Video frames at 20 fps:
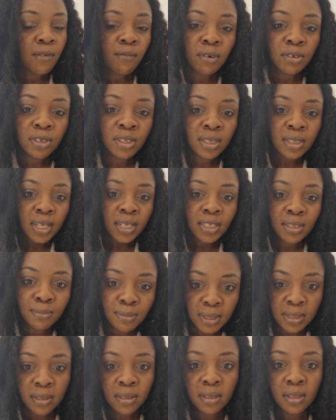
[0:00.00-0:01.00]
It was a
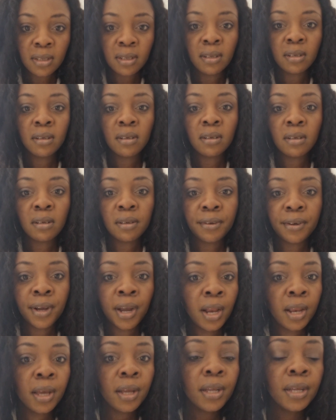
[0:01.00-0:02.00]
statement,
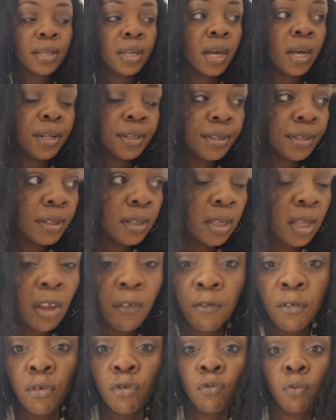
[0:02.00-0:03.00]
clearly, that
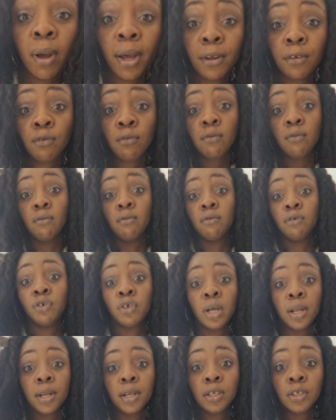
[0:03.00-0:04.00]
if you try to
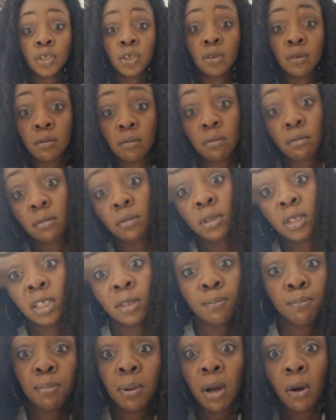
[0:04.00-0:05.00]
challenge
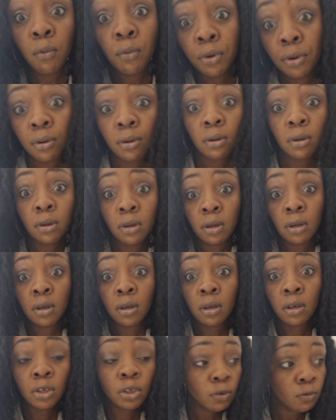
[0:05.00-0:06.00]
this power,
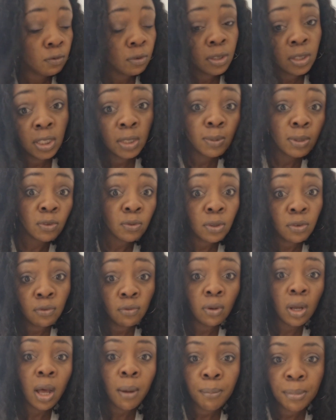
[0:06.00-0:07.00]
you will see what's
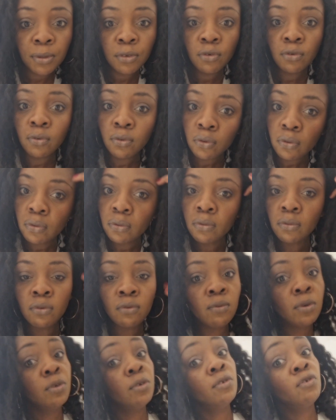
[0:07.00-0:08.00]
going to happen to you.
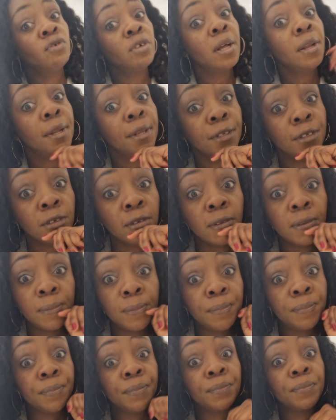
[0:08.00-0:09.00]
You want to challenge?
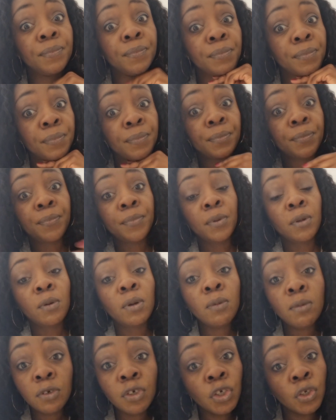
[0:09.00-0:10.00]

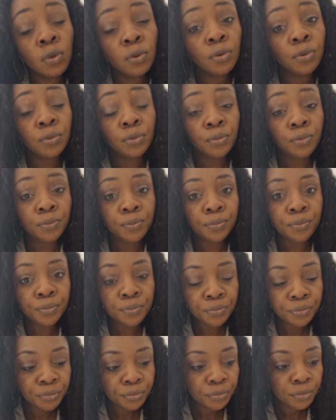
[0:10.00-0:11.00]
He will show you.
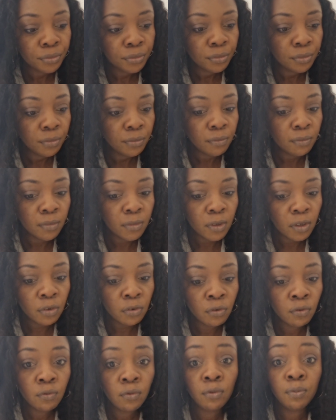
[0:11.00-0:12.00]

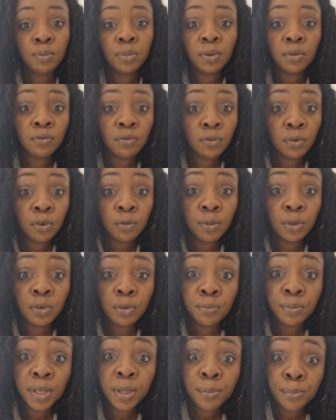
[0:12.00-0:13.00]
You want to be
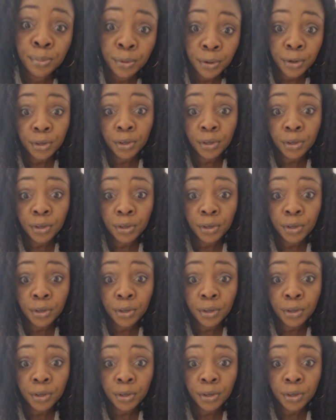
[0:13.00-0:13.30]
the big